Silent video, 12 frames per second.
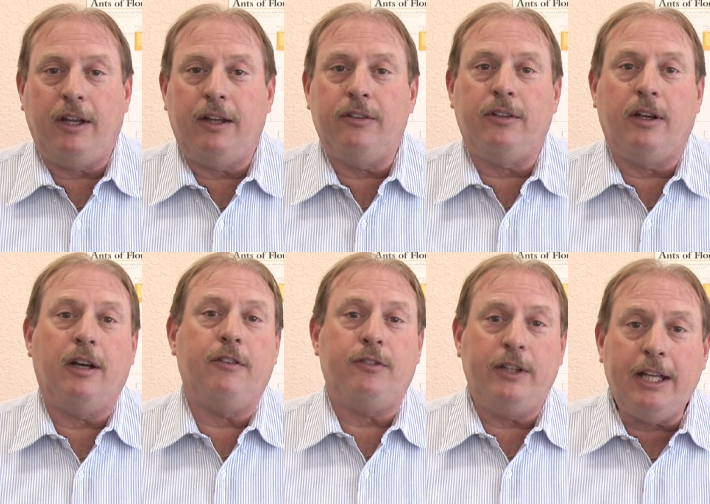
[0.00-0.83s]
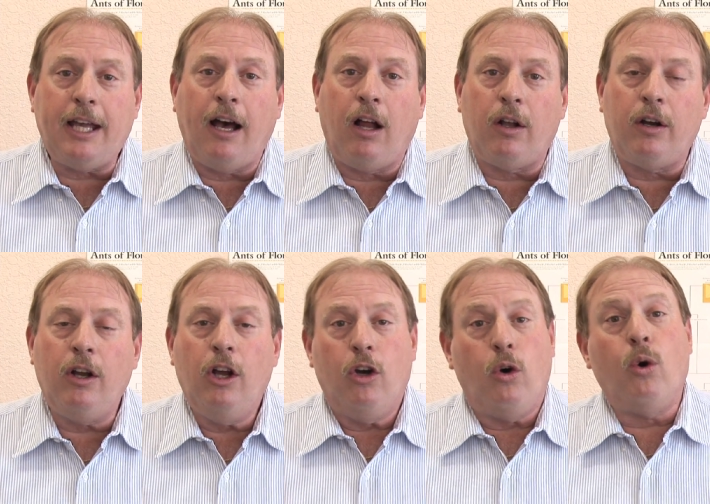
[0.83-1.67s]
as a flea collar
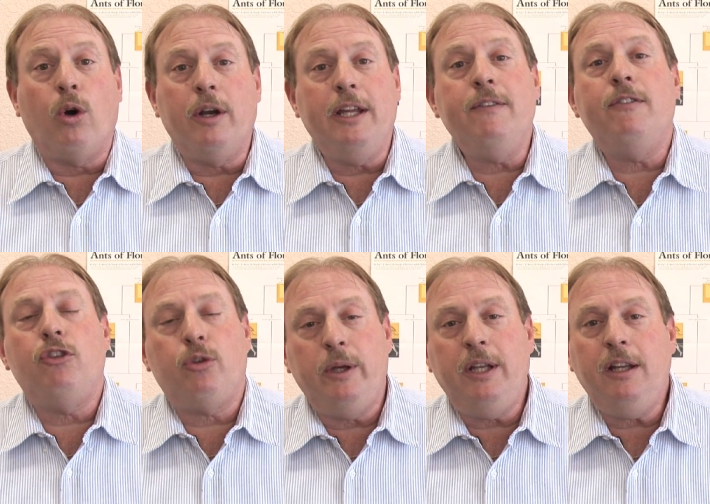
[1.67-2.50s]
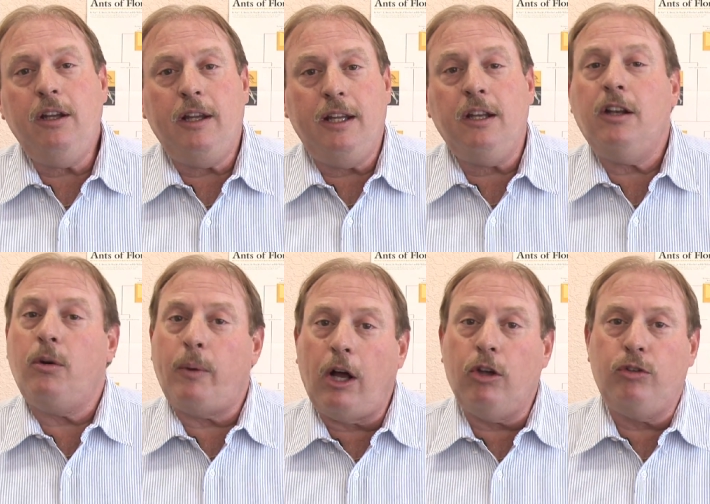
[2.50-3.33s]
or even treating in and
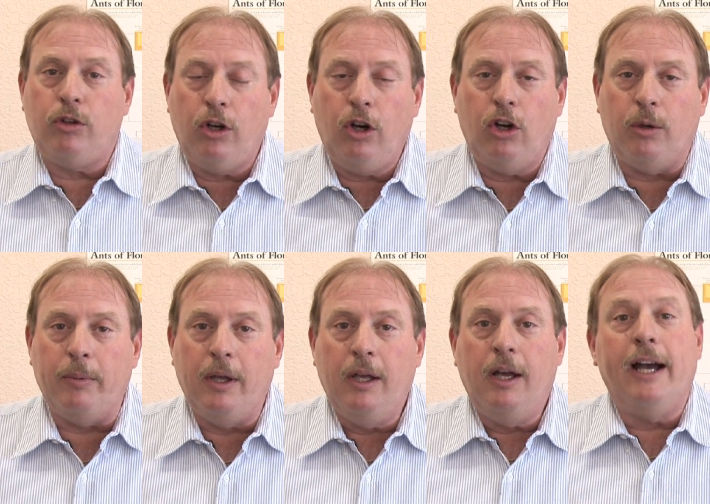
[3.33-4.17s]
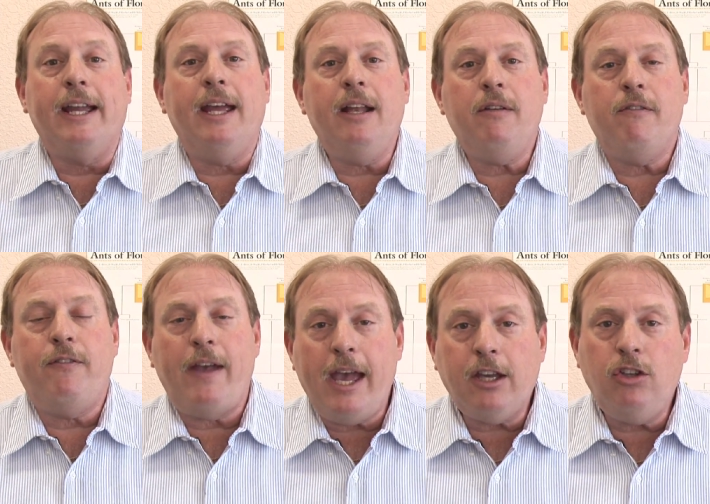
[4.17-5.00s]
around your home. Again,
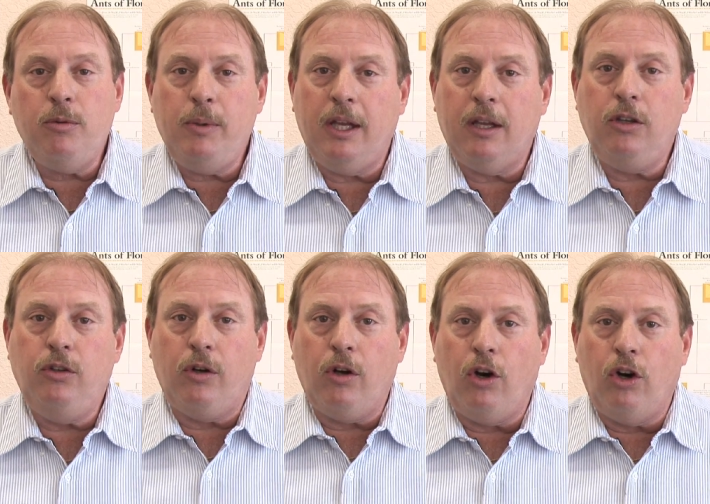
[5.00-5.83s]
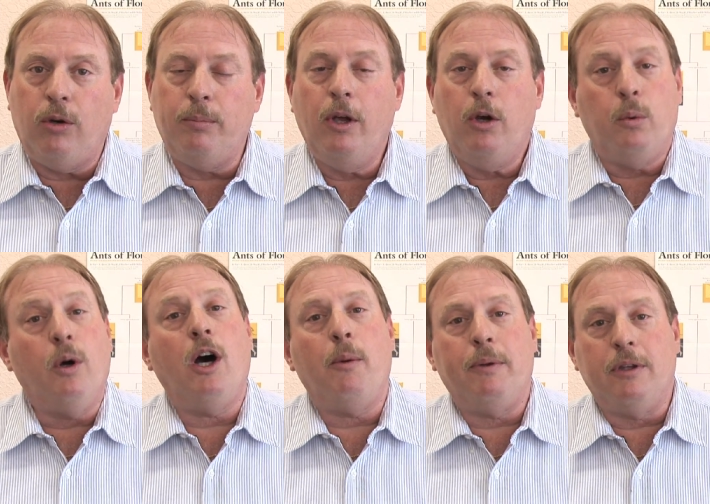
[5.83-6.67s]
vacuuming your home will
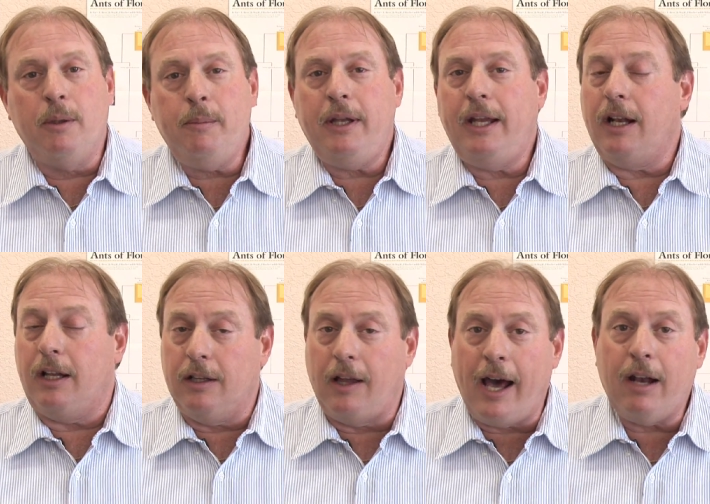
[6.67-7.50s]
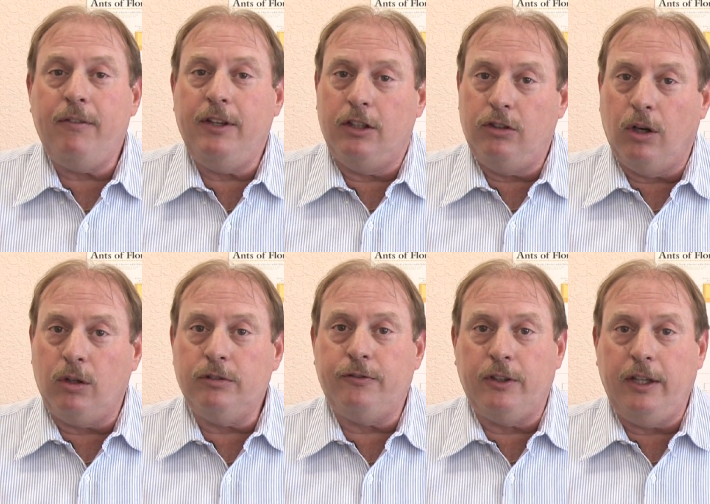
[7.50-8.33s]
help eliminate a lot of the
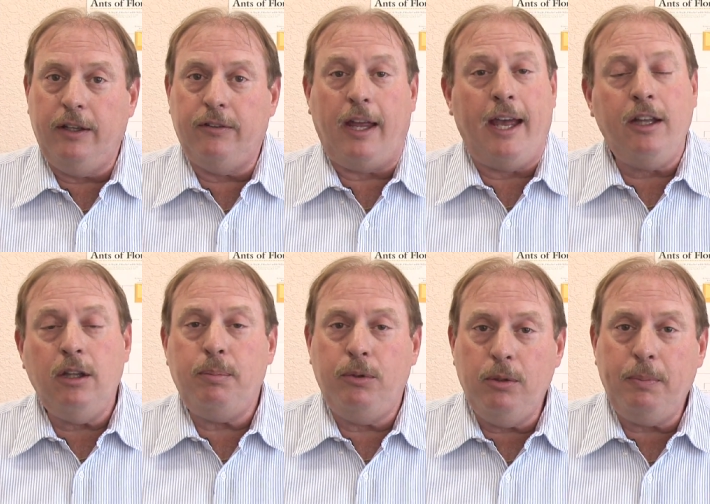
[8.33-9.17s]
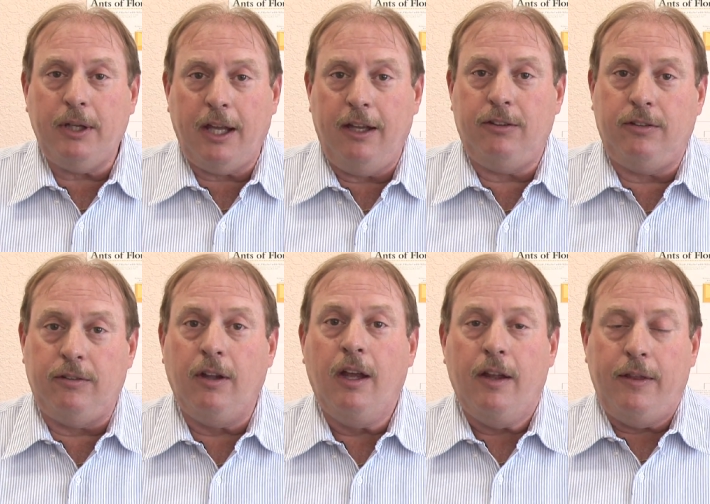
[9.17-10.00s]
adult fleas and the pupa
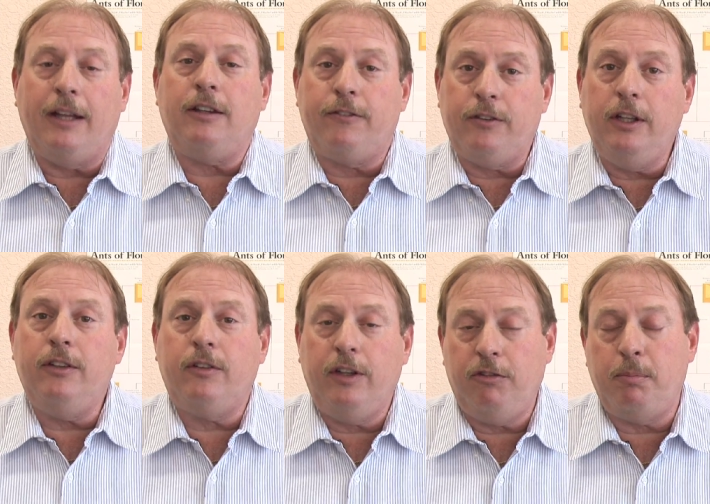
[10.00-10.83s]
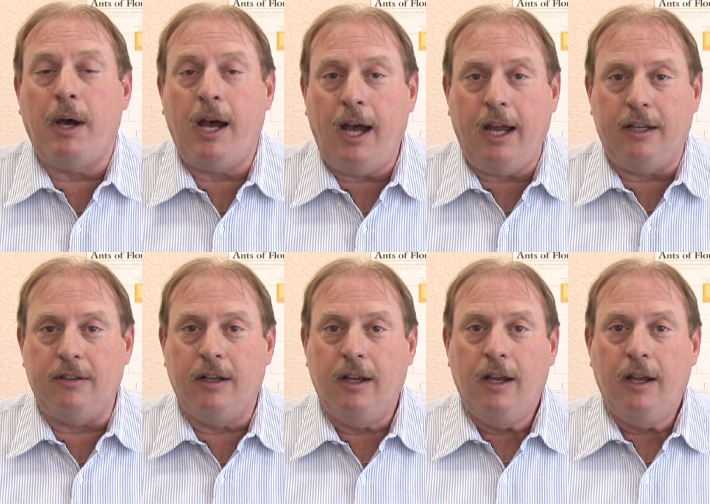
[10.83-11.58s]
cases that the fleas leave behind.